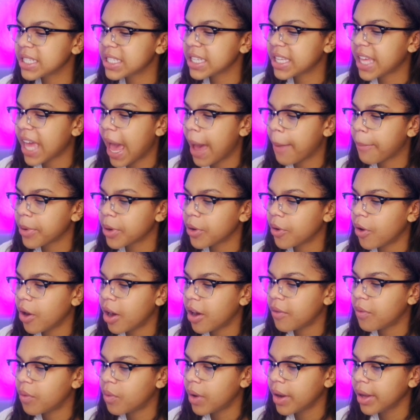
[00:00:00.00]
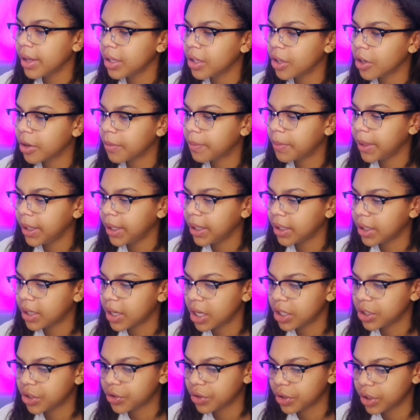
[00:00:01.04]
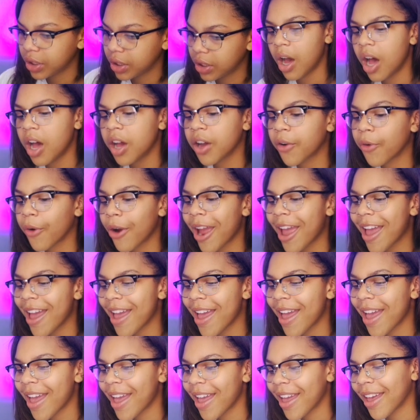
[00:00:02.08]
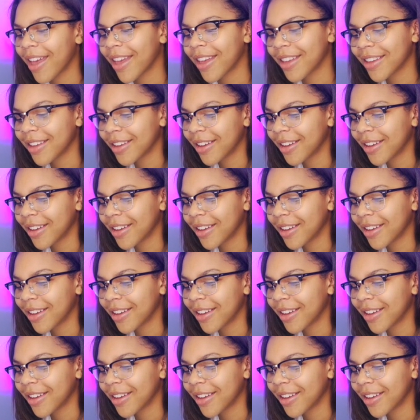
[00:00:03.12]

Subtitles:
is the capital of what European country? Hungary!